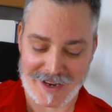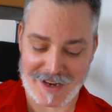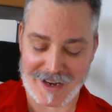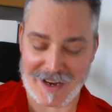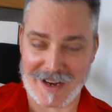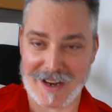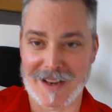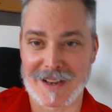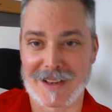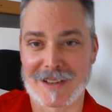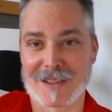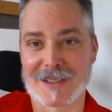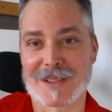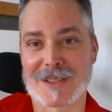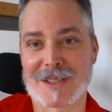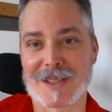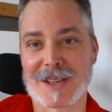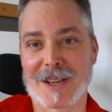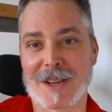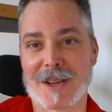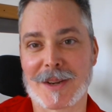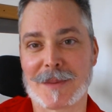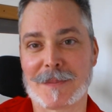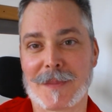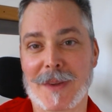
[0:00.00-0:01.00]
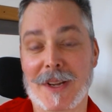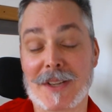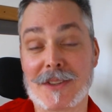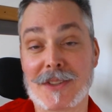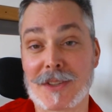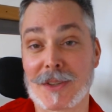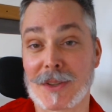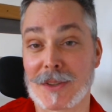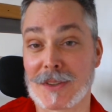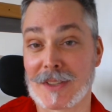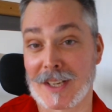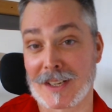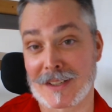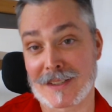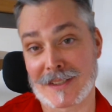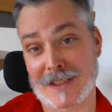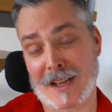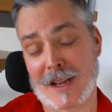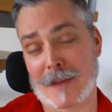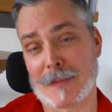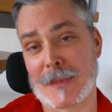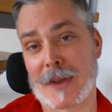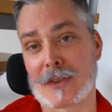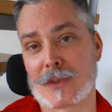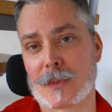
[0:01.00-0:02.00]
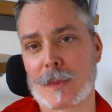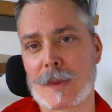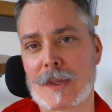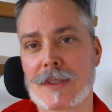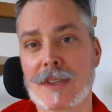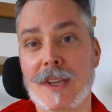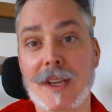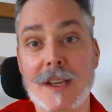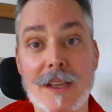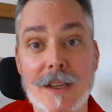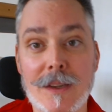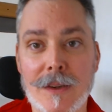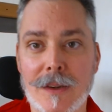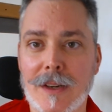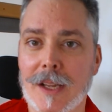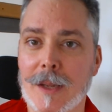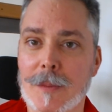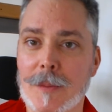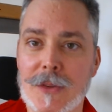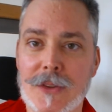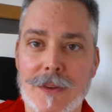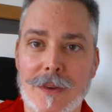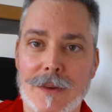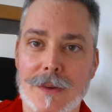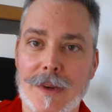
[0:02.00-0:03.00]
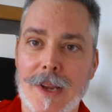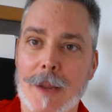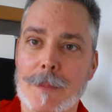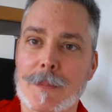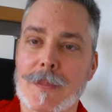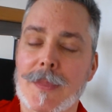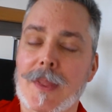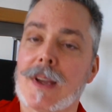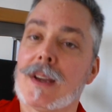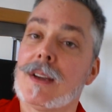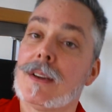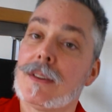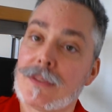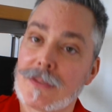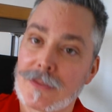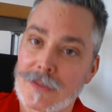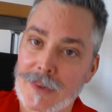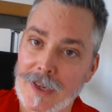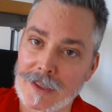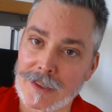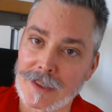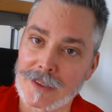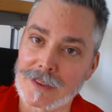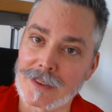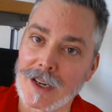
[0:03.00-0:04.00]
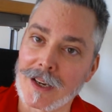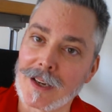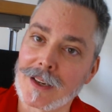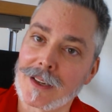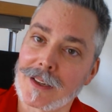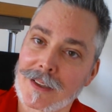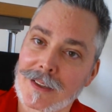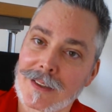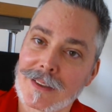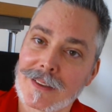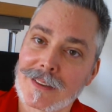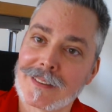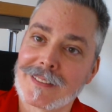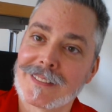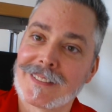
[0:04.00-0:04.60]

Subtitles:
And until next time, as we say here in Amsterdam, fijne dag.